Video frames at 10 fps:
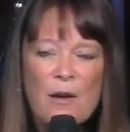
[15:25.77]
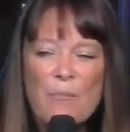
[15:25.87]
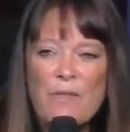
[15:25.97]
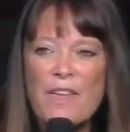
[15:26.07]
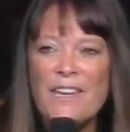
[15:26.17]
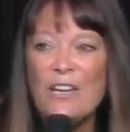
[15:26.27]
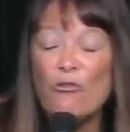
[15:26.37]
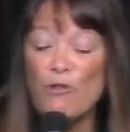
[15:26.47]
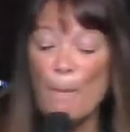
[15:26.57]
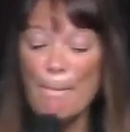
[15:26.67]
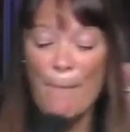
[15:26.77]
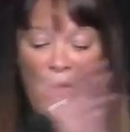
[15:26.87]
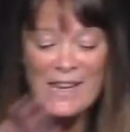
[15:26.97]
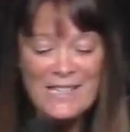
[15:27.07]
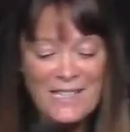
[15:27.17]
but then he'll
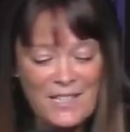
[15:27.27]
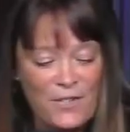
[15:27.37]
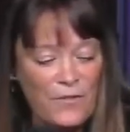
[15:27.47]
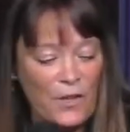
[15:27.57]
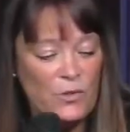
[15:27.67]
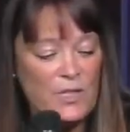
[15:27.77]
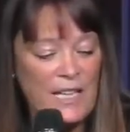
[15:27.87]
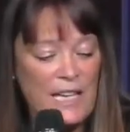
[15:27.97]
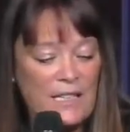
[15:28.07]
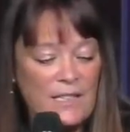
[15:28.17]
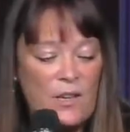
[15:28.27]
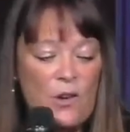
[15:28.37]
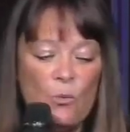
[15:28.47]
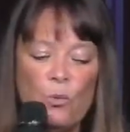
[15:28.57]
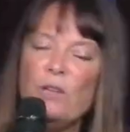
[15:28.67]
remind us of those things
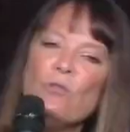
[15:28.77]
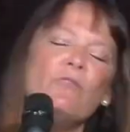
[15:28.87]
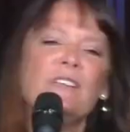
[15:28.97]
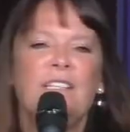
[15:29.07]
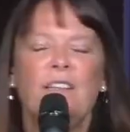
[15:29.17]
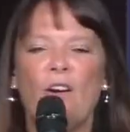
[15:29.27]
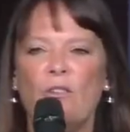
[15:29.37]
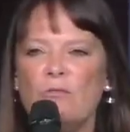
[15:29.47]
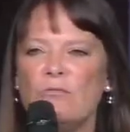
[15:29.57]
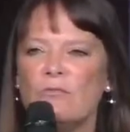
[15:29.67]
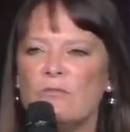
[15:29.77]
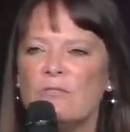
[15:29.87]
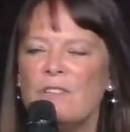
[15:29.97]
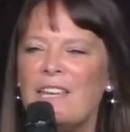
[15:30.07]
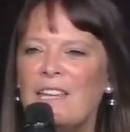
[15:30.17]
we already know
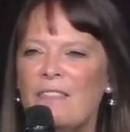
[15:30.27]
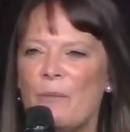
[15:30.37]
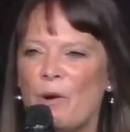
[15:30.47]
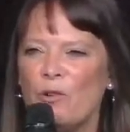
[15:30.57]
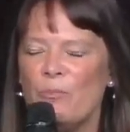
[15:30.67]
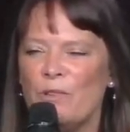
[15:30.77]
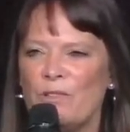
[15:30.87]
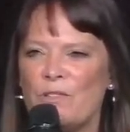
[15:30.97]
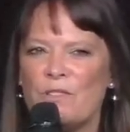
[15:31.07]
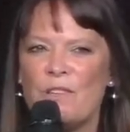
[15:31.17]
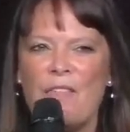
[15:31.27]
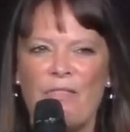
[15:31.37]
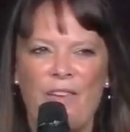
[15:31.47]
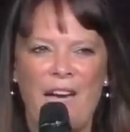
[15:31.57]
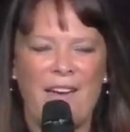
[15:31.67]
in the moments
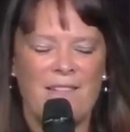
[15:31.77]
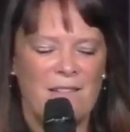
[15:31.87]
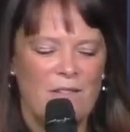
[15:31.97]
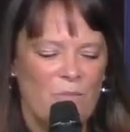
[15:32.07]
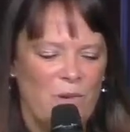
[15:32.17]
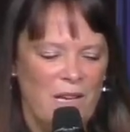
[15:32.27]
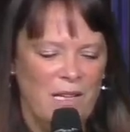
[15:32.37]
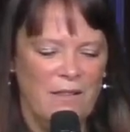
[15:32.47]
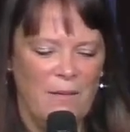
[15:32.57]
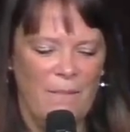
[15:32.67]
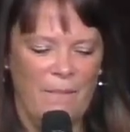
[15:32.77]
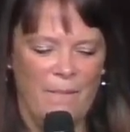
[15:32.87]
that we need them.